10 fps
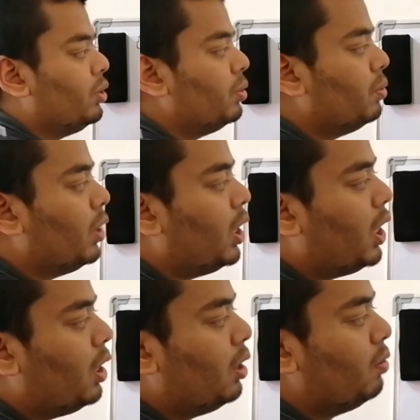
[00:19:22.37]
do
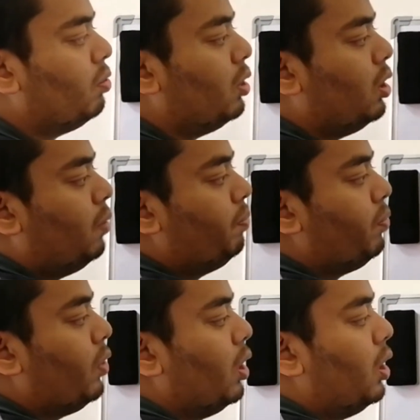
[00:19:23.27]
have
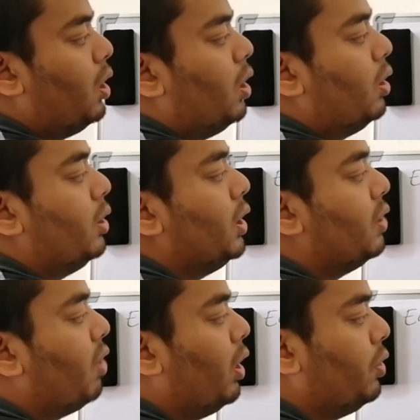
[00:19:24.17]
these
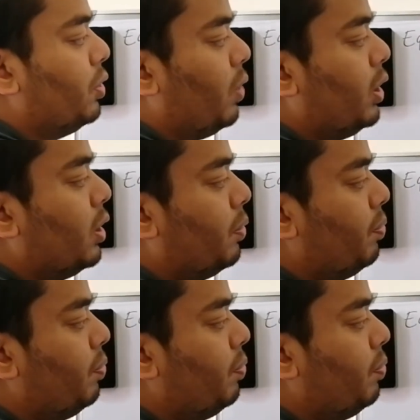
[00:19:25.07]
values right here.